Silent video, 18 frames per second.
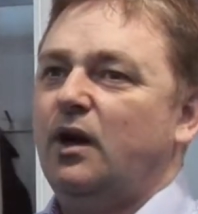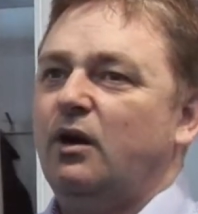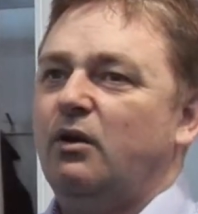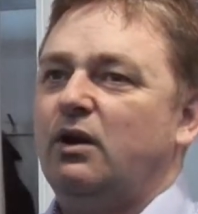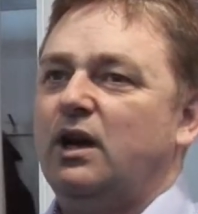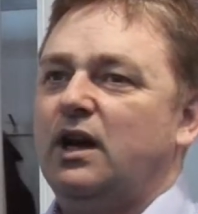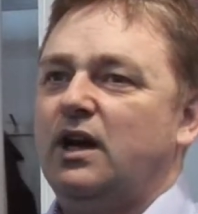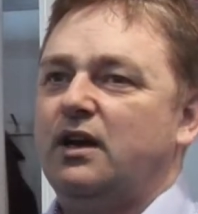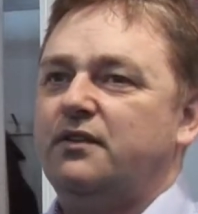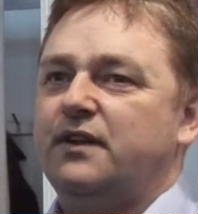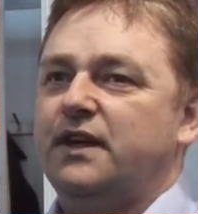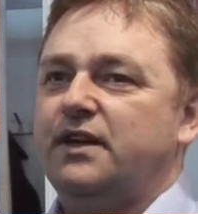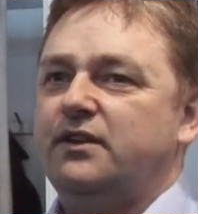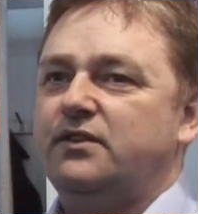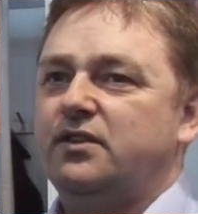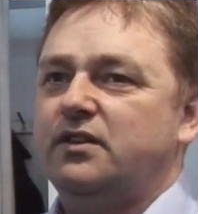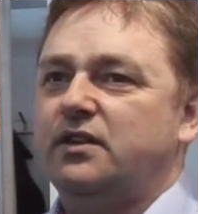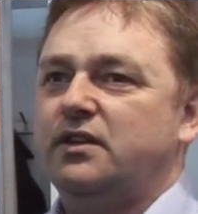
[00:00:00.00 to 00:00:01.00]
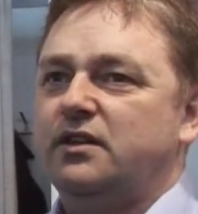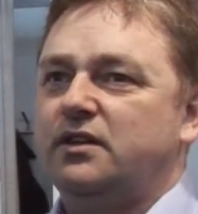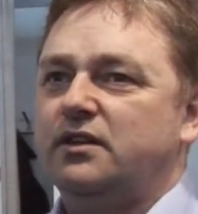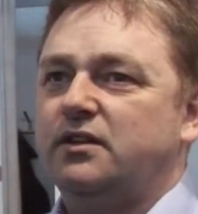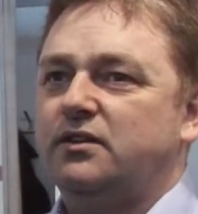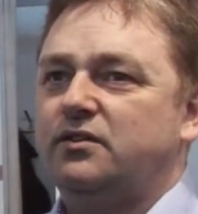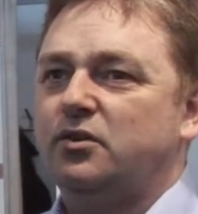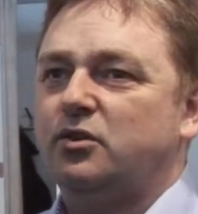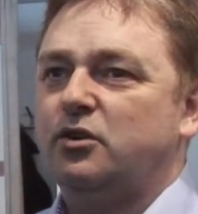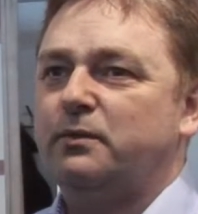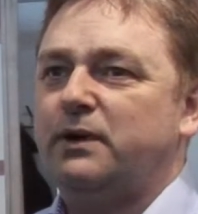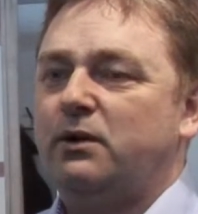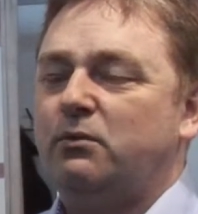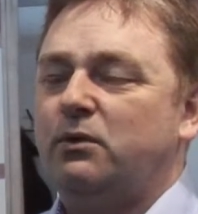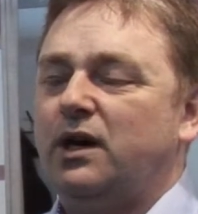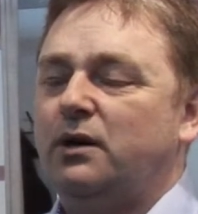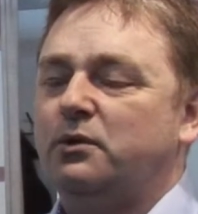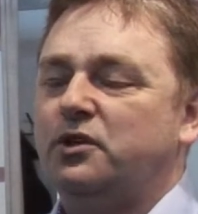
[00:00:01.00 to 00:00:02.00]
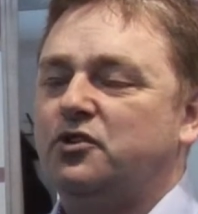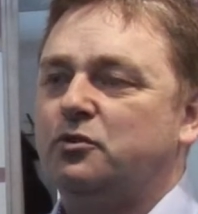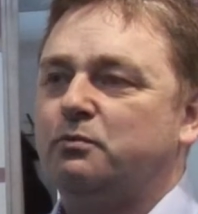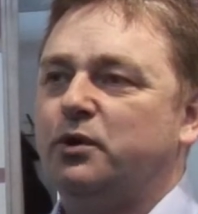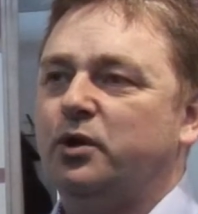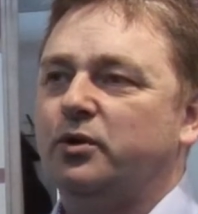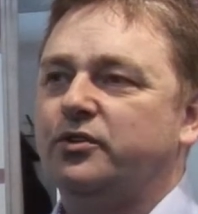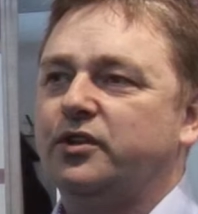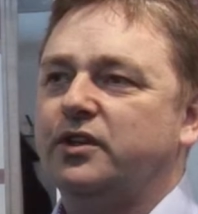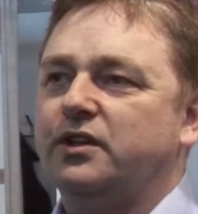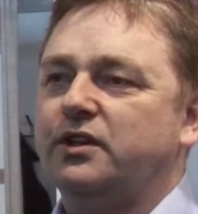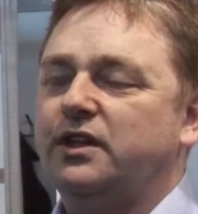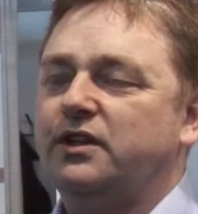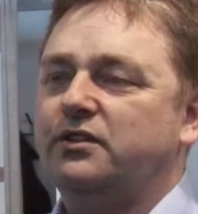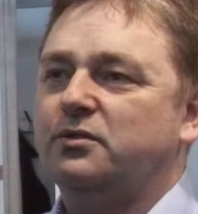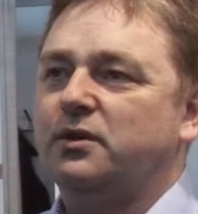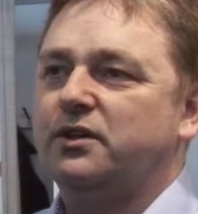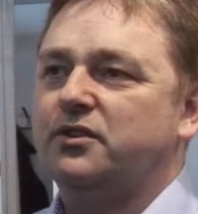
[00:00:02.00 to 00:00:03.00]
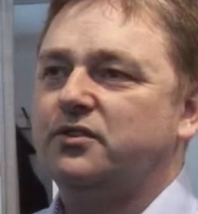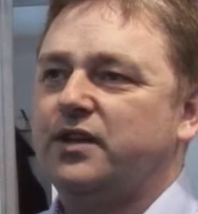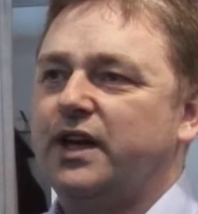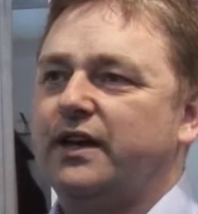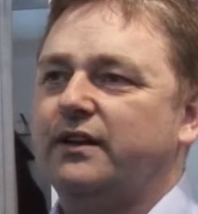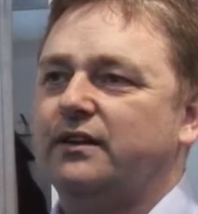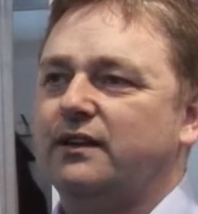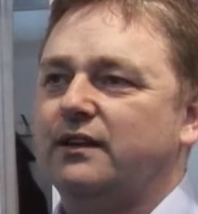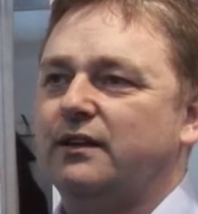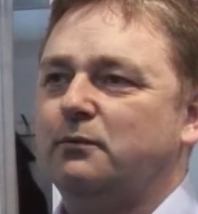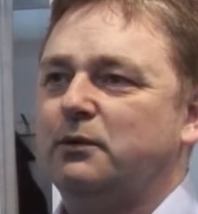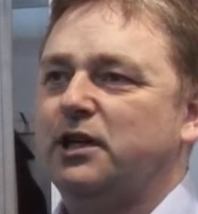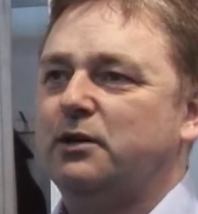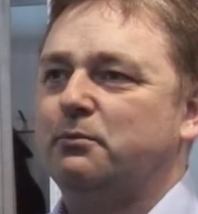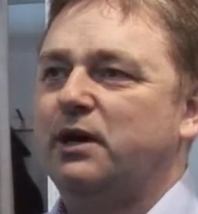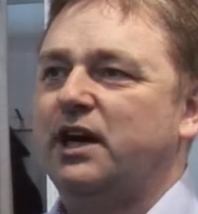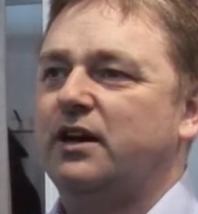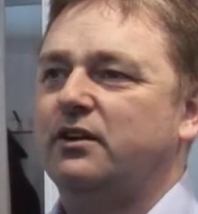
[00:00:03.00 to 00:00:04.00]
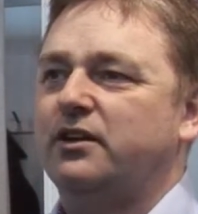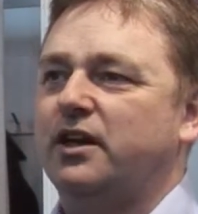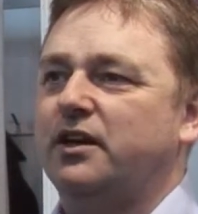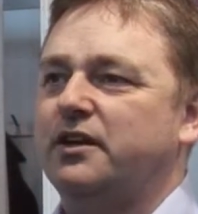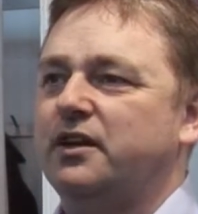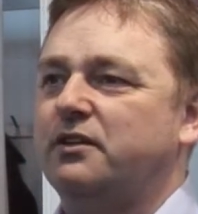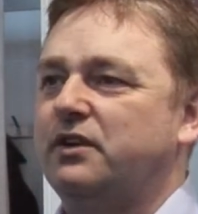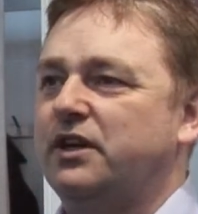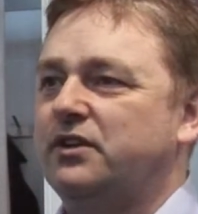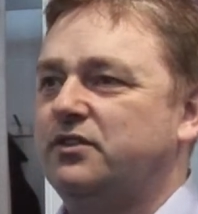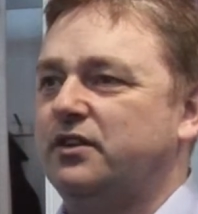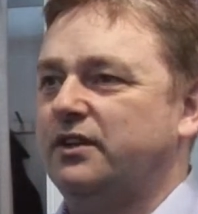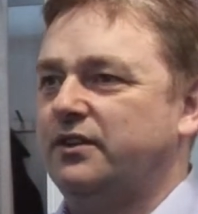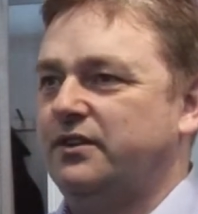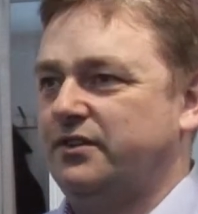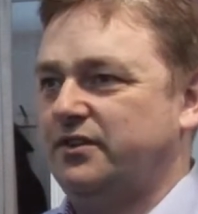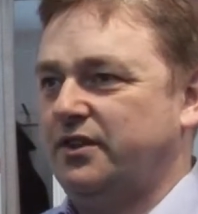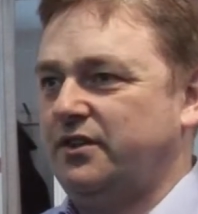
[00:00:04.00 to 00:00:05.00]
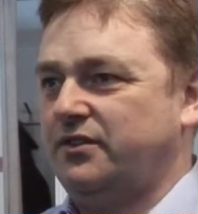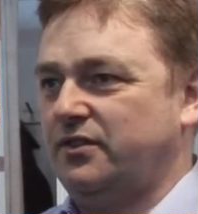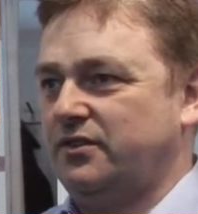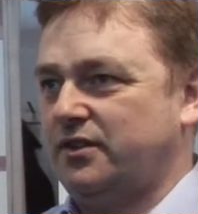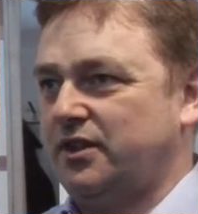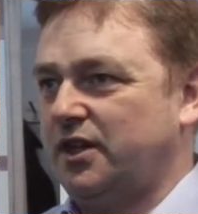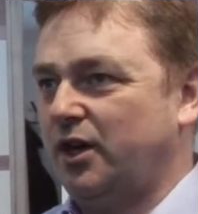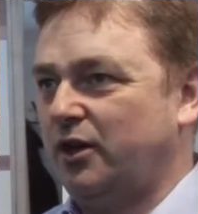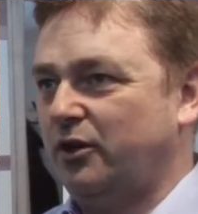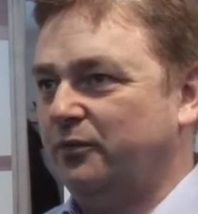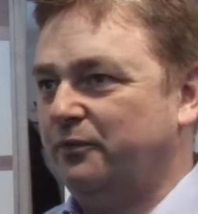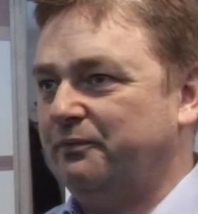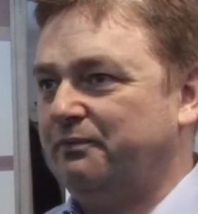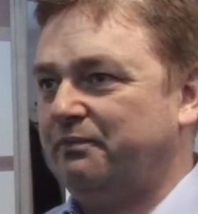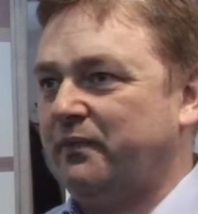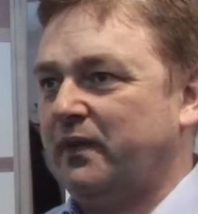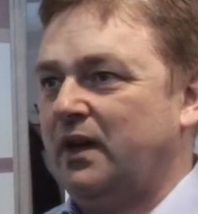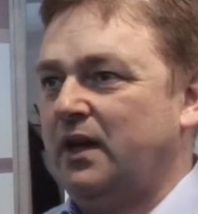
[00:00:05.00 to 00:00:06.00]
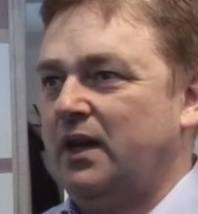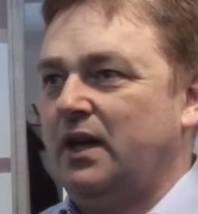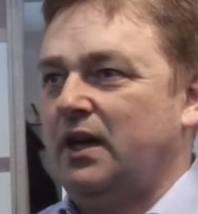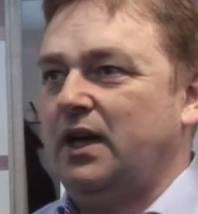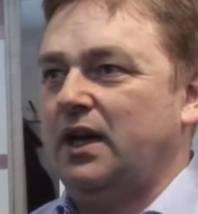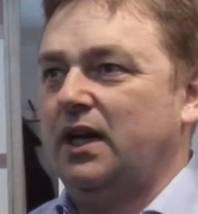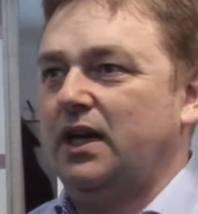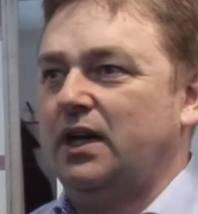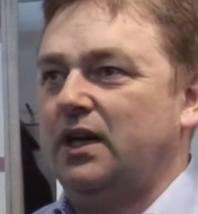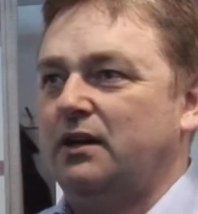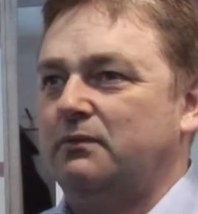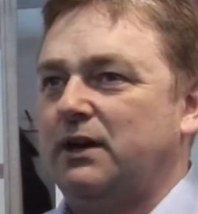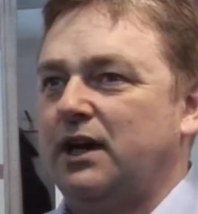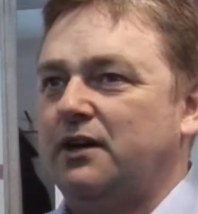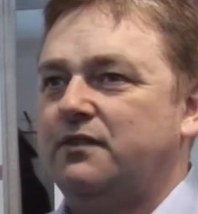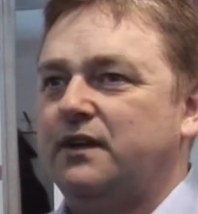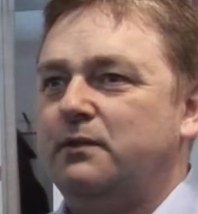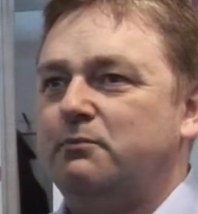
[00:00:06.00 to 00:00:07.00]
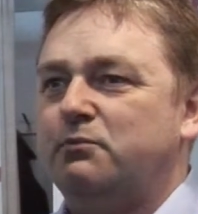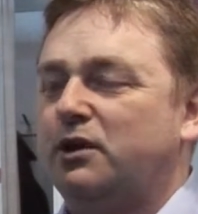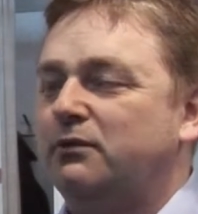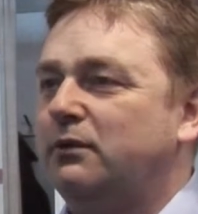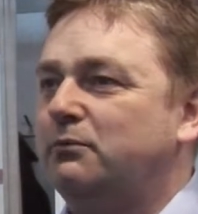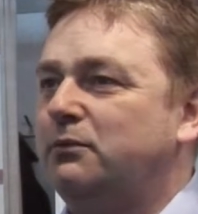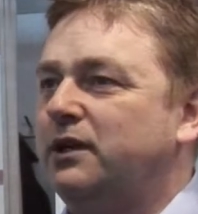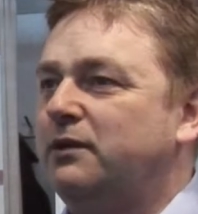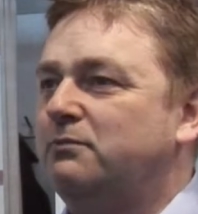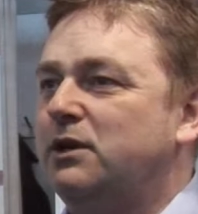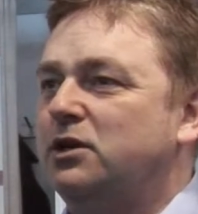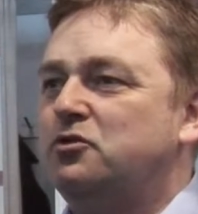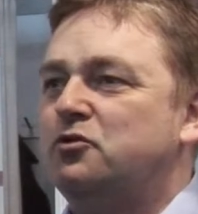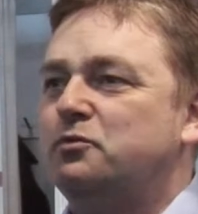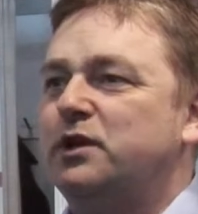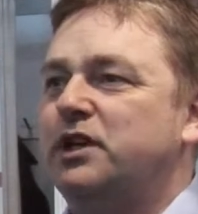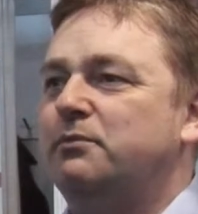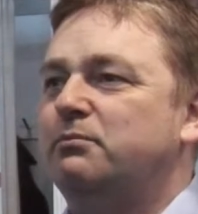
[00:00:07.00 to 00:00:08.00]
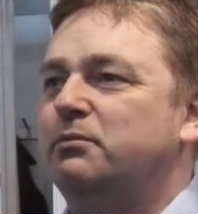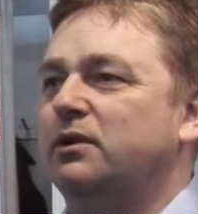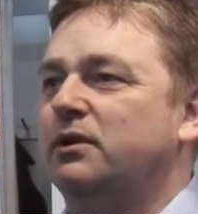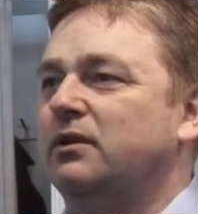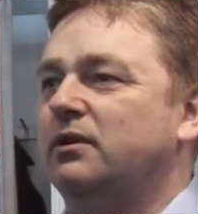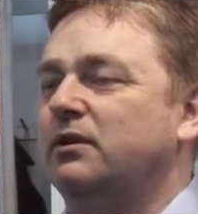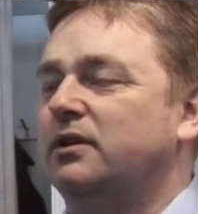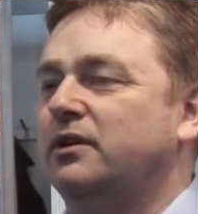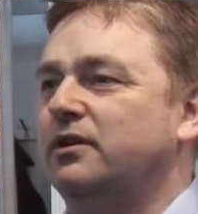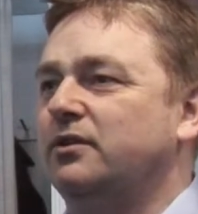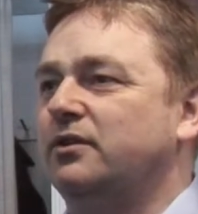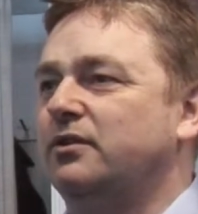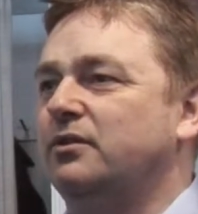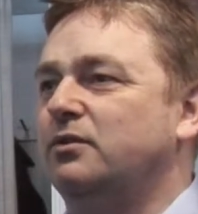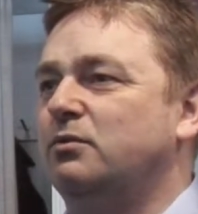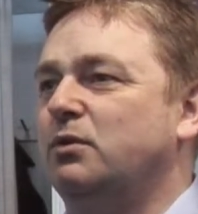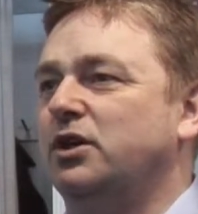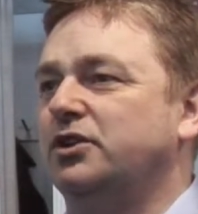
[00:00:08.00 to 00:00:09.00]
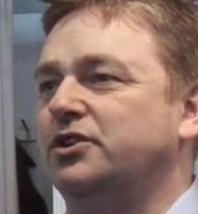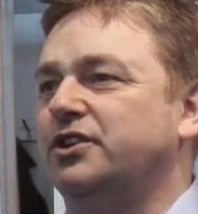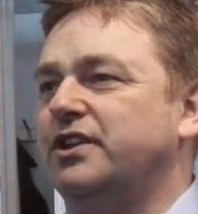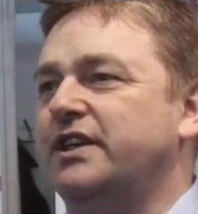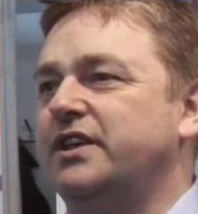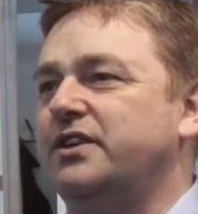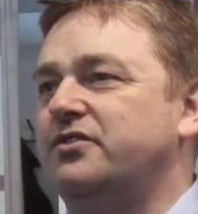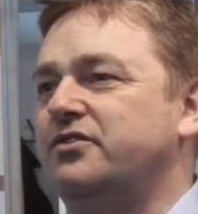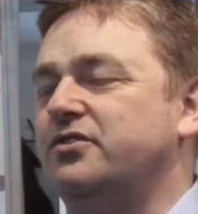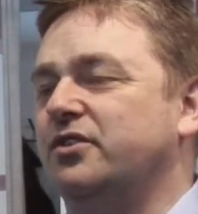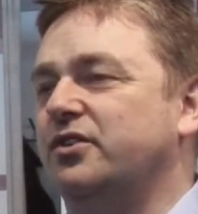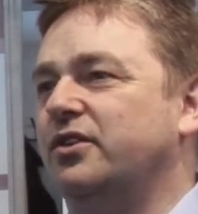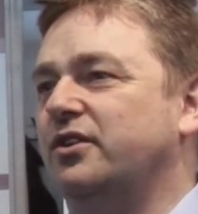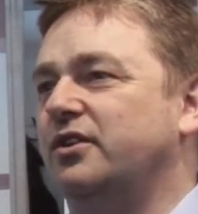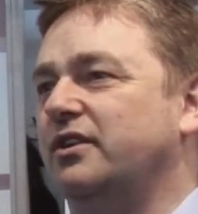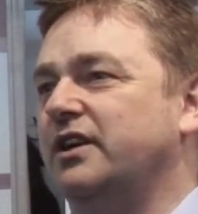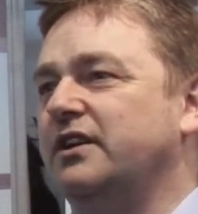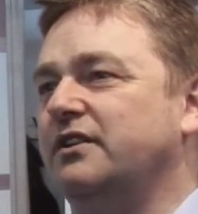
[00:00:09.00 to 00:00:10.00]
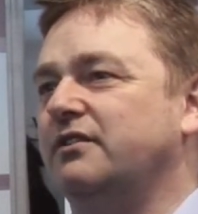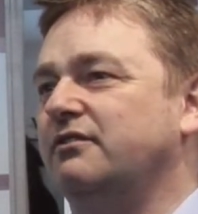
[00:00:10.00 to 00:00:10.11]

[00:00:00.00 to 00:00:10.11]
Well, I think to talk about why we support it, you need to understand a little bit about cardiovascular disease as a whole. I think probably most people who watch this or